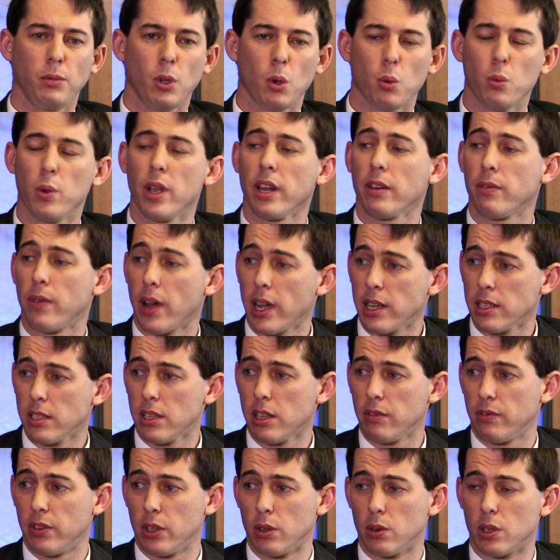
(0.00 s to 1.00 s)
we advise the
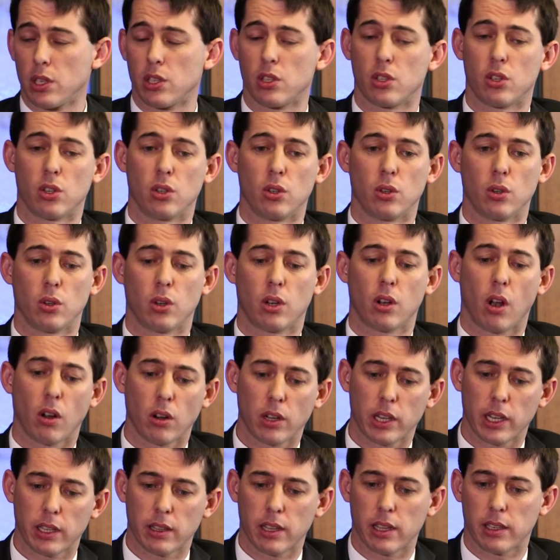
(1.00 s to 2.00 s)
viewers to
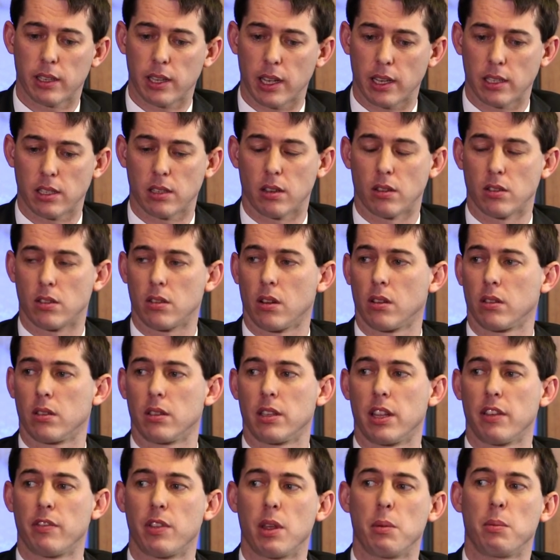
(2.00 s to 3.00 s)
contact their tax consultant
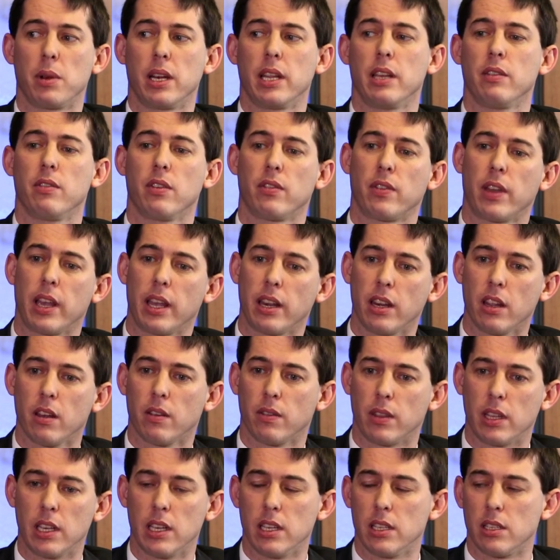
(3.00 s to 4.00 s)
if they believe if any
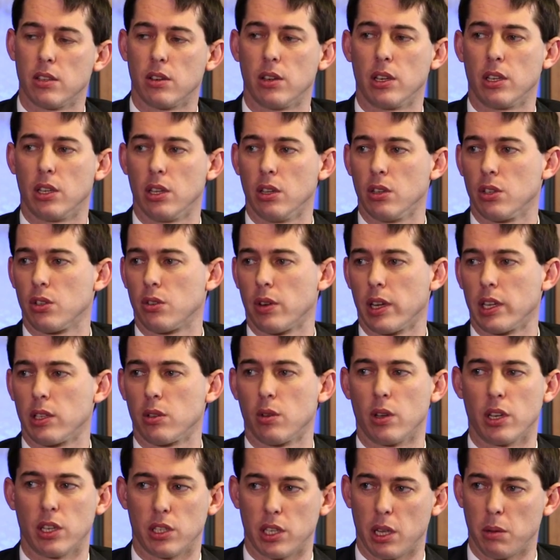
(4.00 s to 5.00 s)
of these reduced rates or
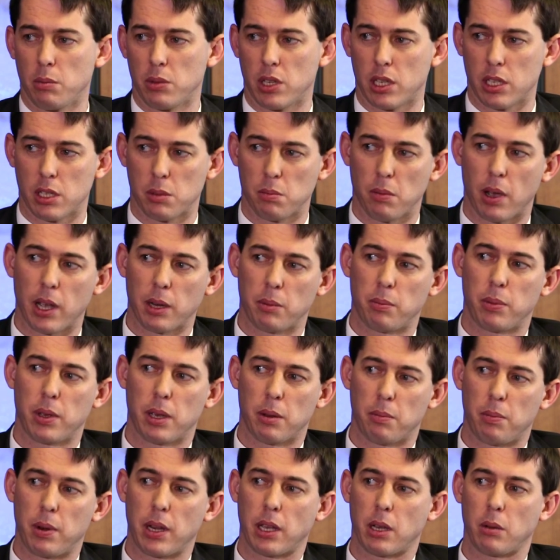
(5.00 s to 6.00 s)
exemptions might be
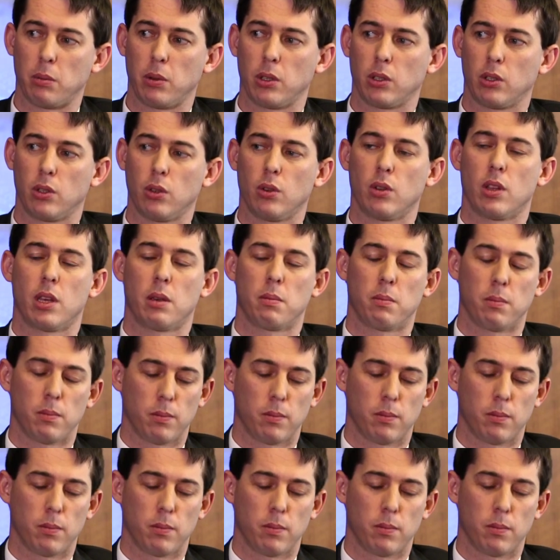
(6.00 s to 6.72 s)
applicable to them.